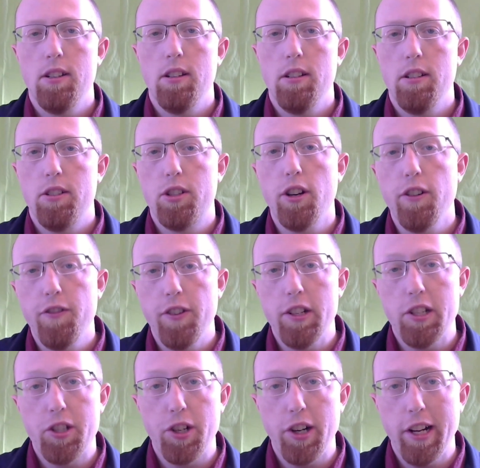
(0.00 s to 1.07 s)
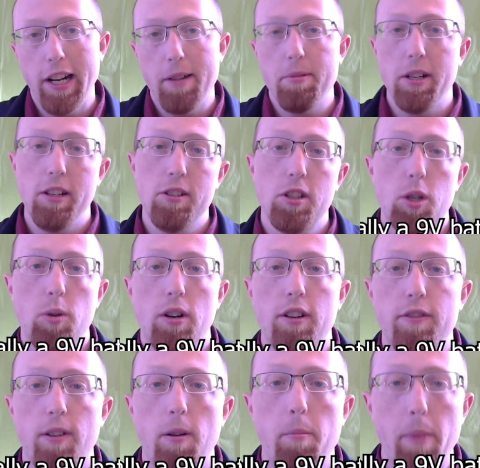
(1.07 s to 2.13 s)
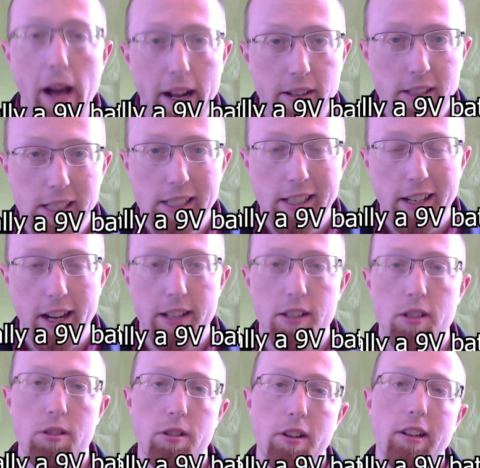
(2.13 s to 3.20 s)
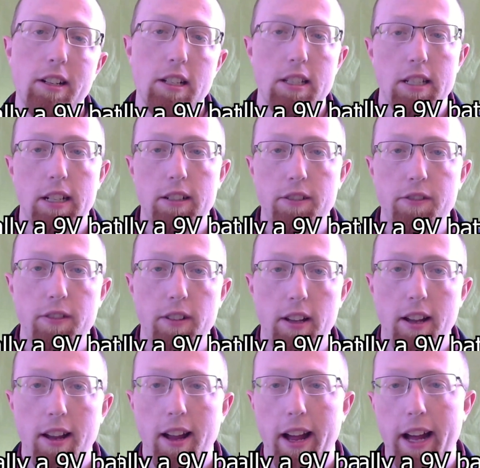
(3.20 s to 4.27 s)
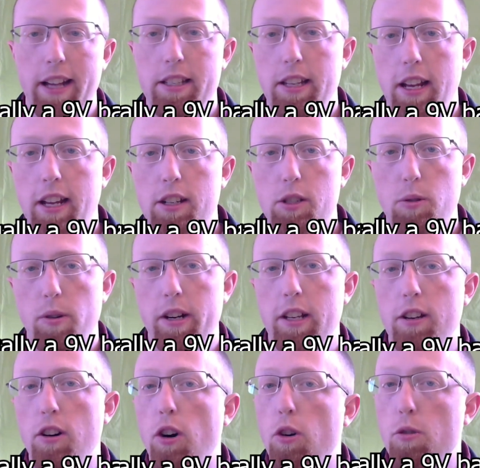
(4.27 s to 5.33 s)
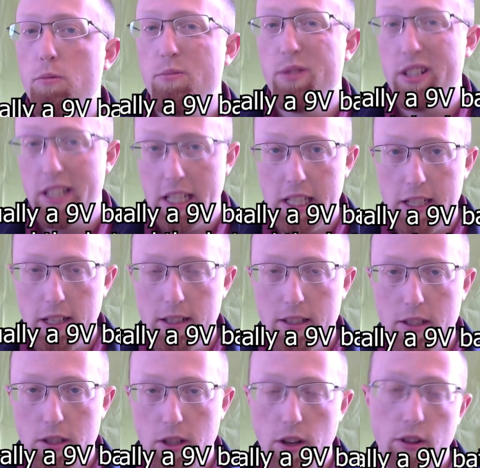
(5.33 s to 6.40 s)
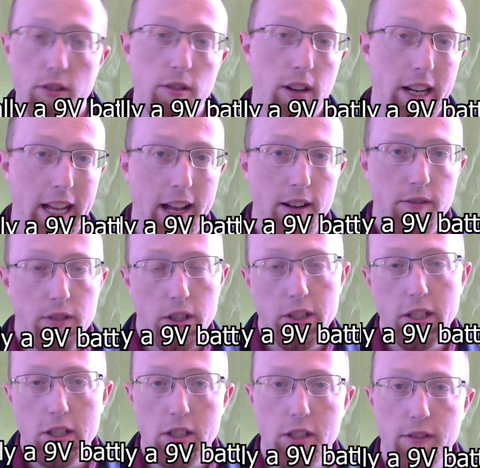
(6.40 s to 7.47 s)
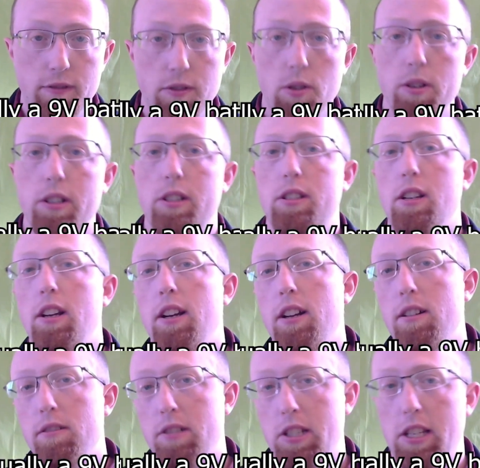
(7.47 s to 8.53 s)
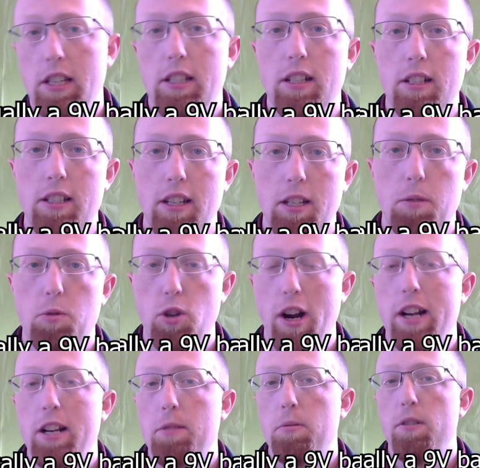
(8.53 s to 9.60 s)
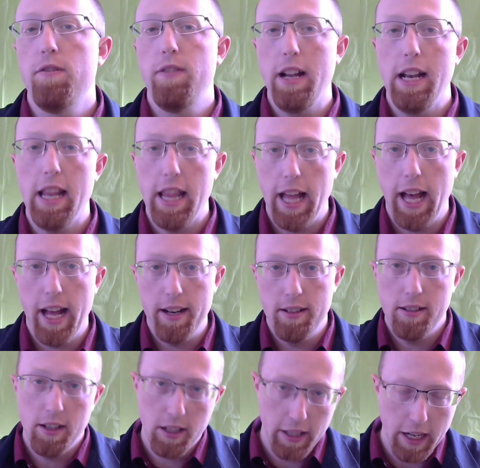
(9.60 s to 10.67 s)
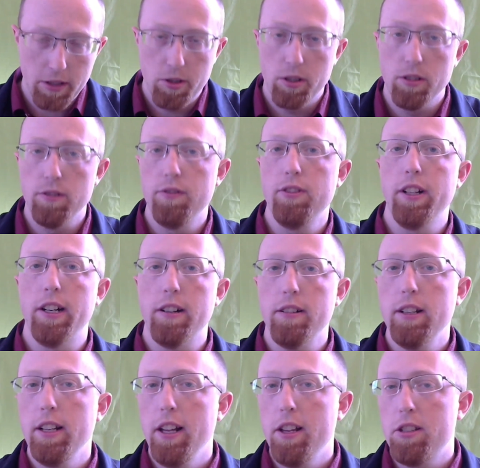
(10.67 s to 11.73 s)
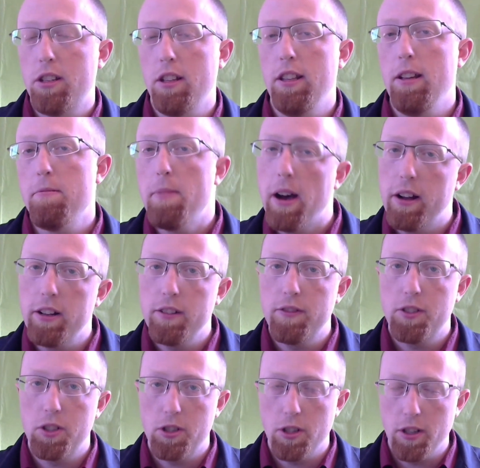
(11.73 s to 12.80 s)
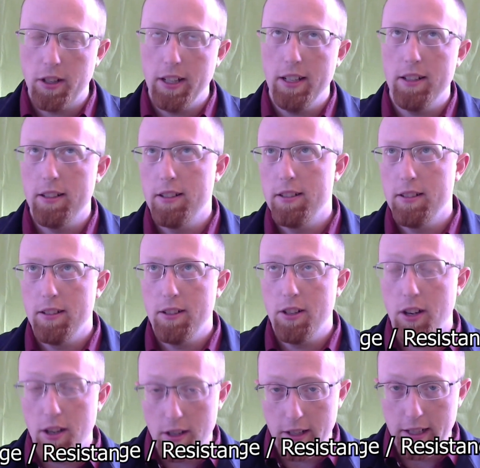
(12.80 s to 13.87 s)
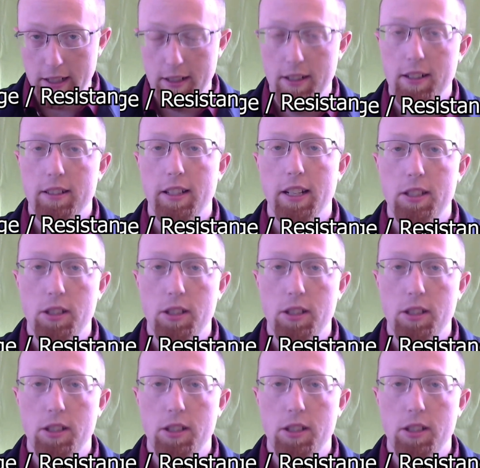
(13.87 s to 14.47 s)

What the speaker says: So for the circuit, I'm going to use a 12 volt battery, and the circuit itself has a 20 ohm resistance. So again, voltage is the force, resistance is trying to prevent that electrical flow. So the amount of circuit current that's